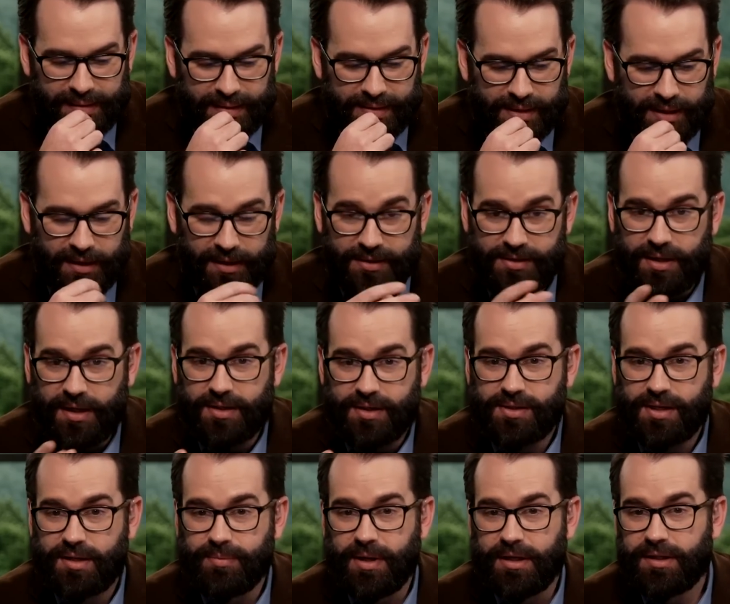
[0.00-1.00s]
It's like I
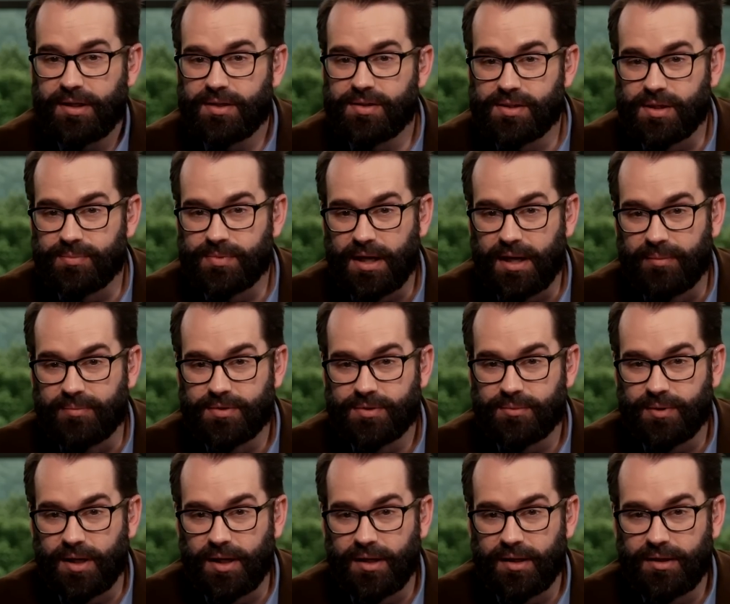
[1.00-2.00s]
say to my kids
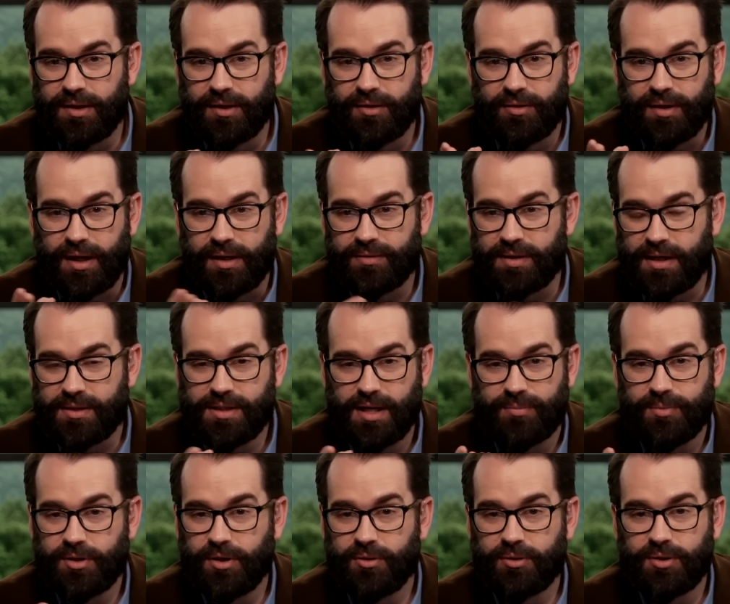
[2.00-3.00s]
sometimes when I
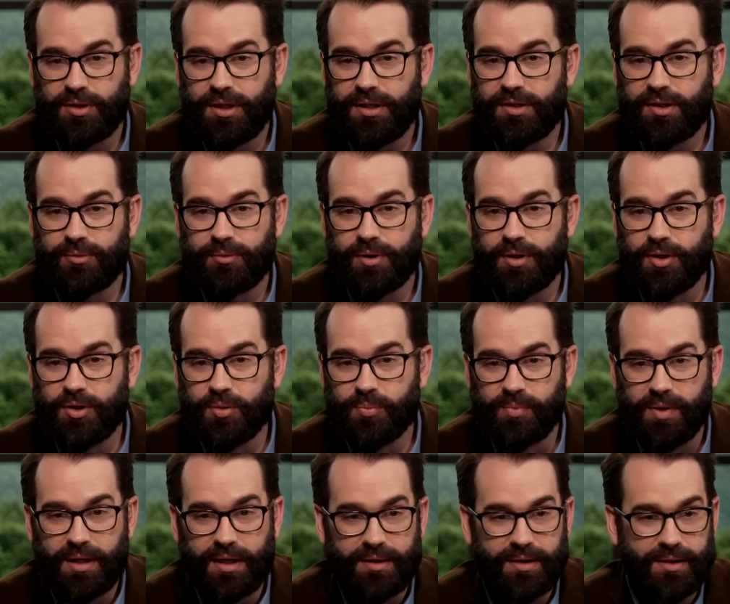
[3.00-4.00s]
tell them to go clean their
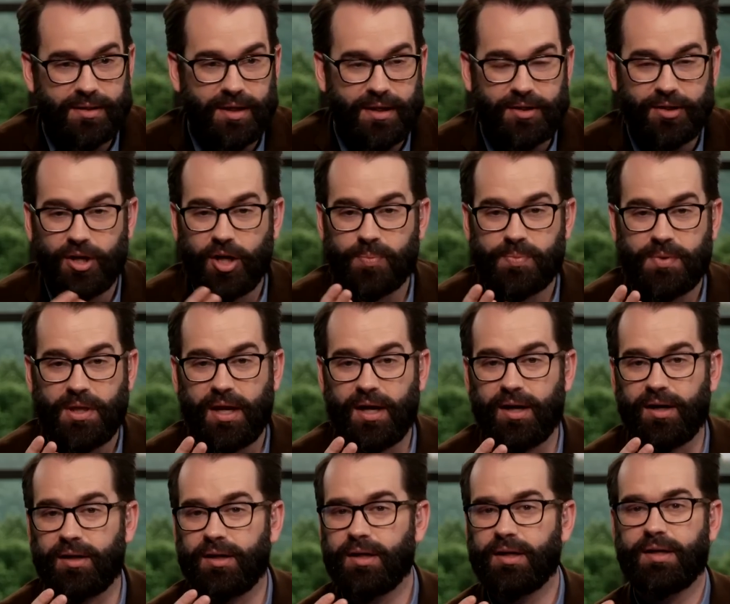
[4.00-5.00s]
room, and then they go up
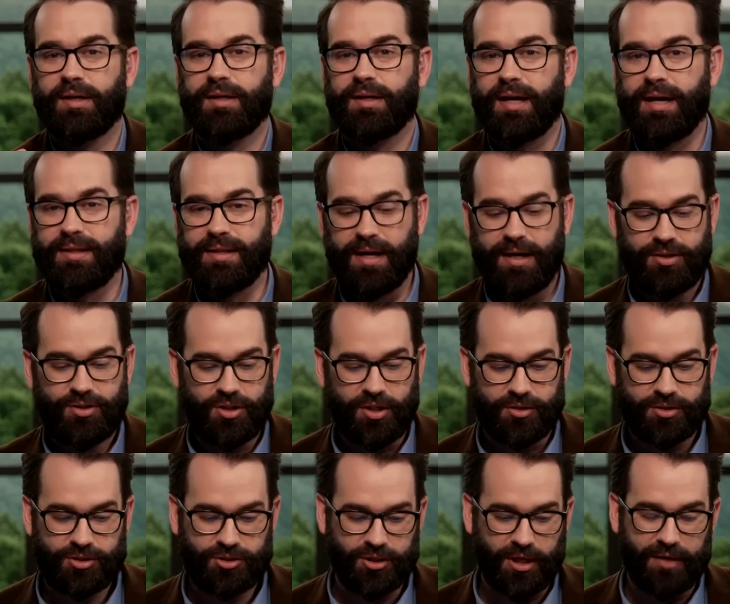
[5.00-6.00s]
there and they
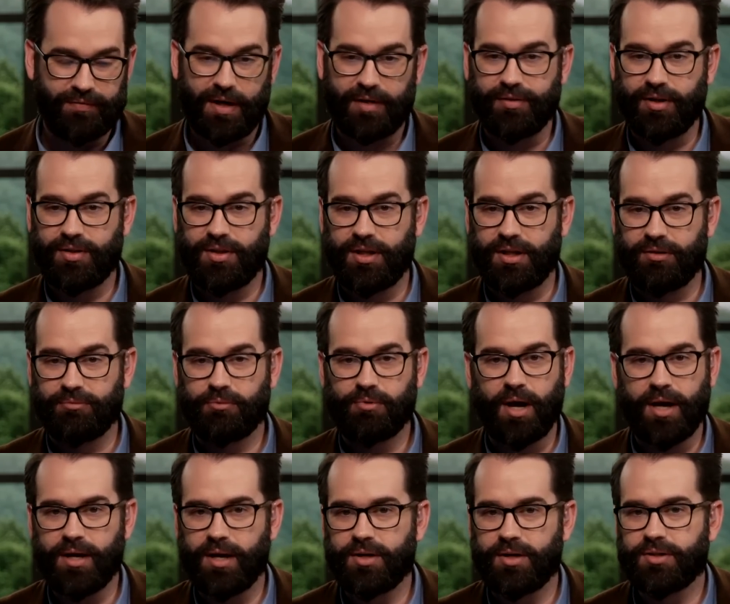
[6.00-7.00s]
just shove everything
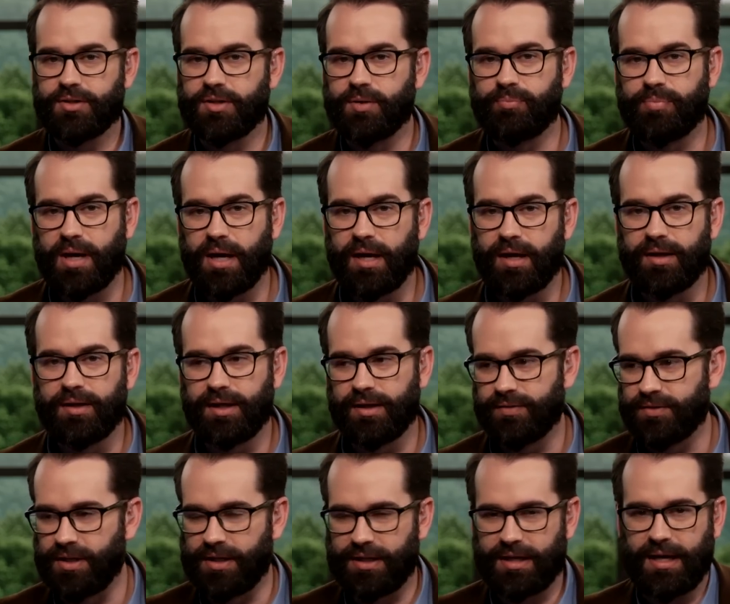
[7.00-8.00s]
right under the bed,
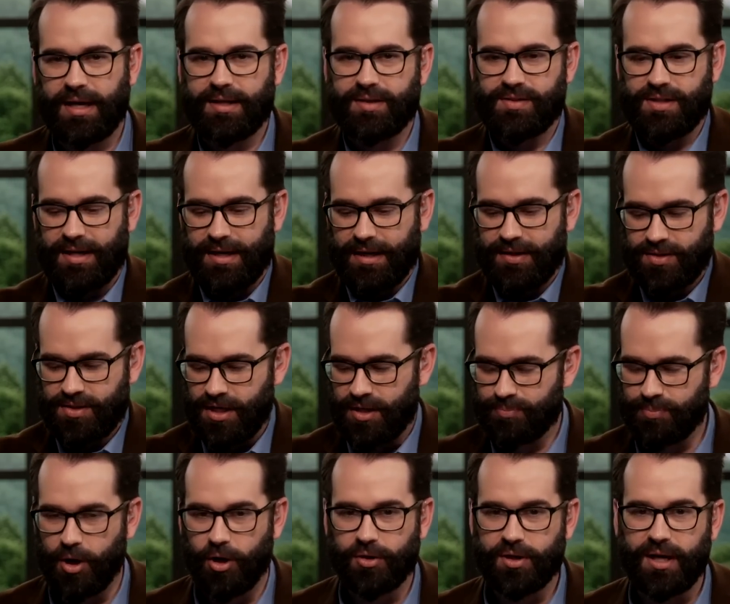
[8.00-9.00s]
and I can see
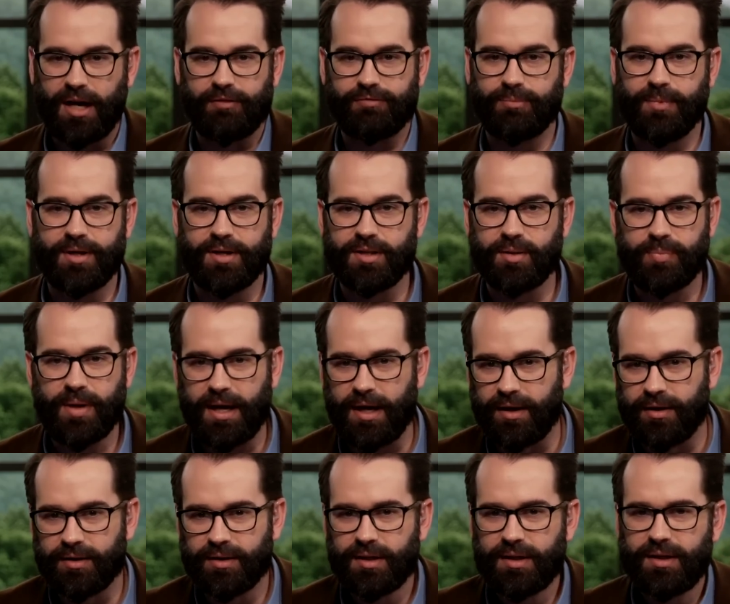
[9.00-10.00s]
it poking out from under the
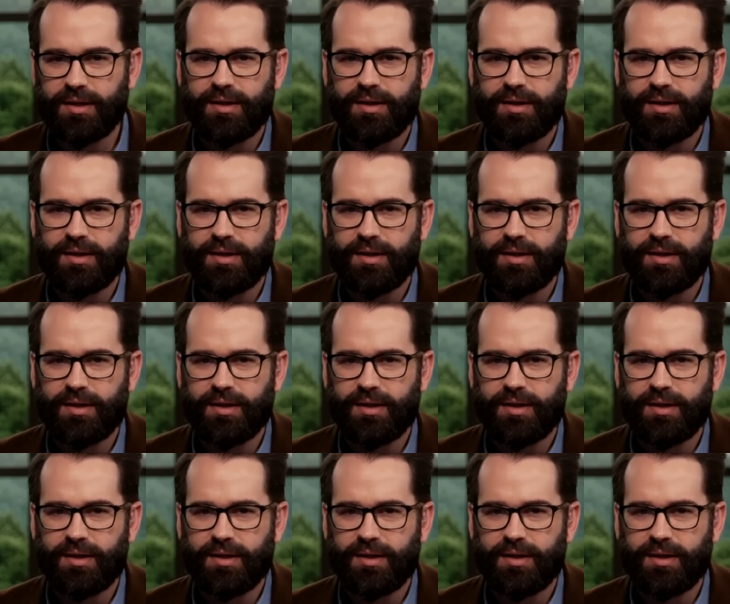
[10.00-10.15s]
bed.